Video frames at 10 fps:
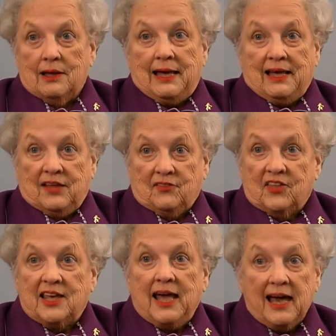and
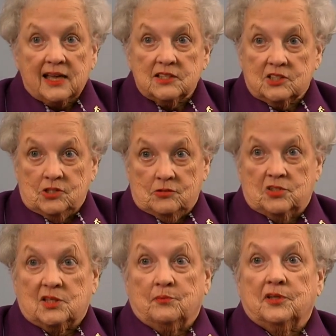they had to do
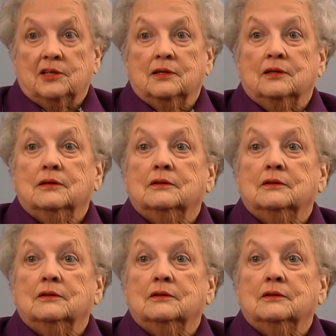something